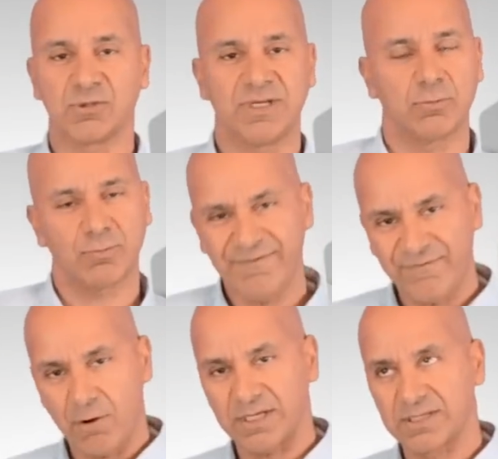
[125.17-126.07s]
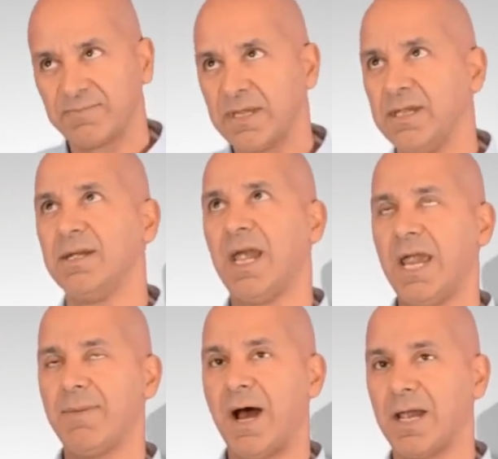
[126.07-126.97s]
So, again, refocus,
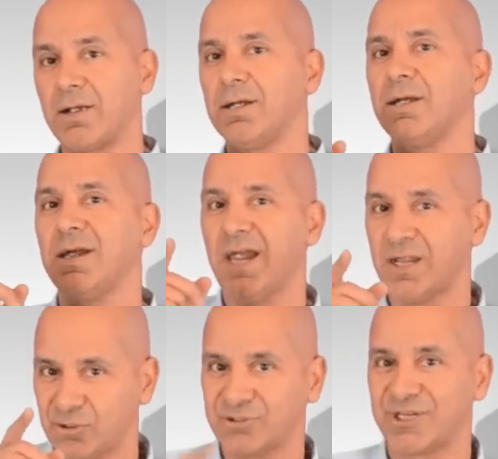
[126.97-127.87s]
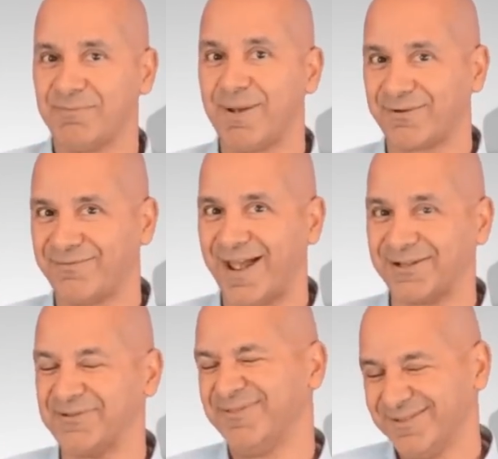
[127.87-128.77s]
aim higher, and you'll sell better
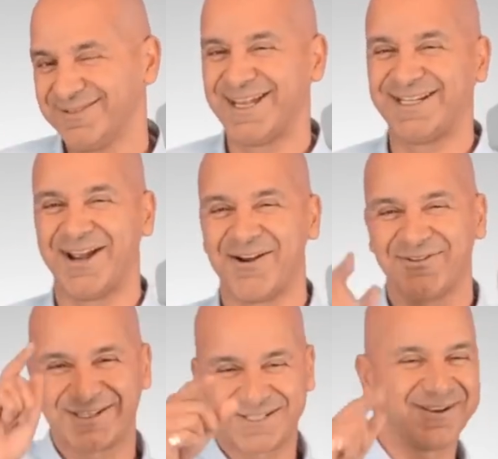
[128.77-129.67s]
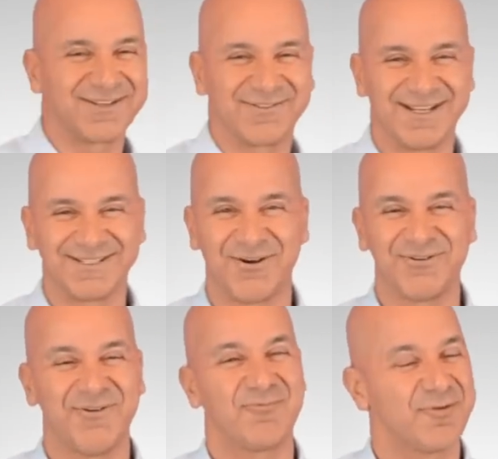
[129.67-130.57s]
value. Take care. This is Victor
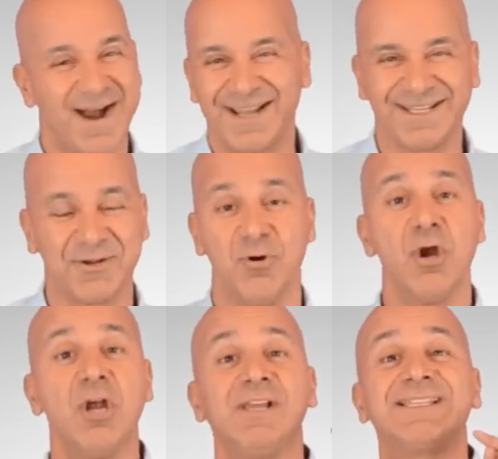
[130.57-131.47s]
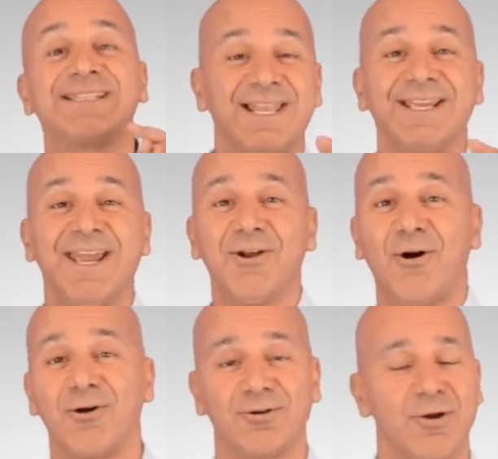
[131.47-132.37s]
Antonio reminding you selling ain't
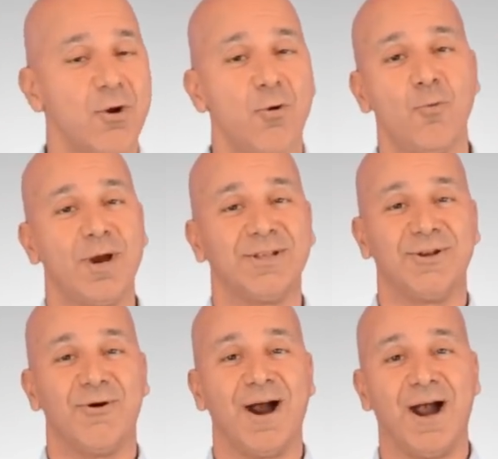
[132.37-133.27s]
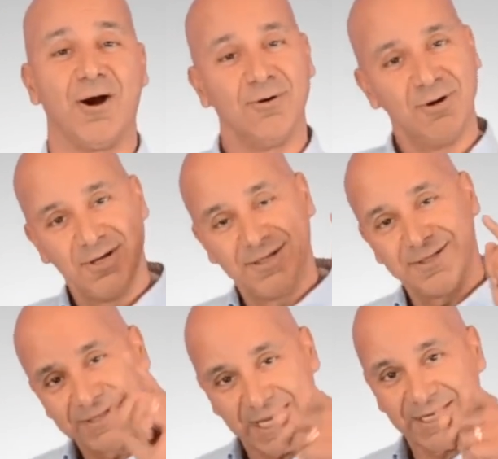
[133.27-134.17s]
hard when you know how.
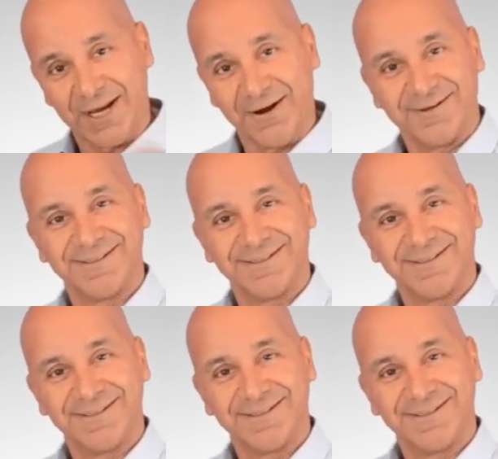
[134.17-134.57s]
Take care.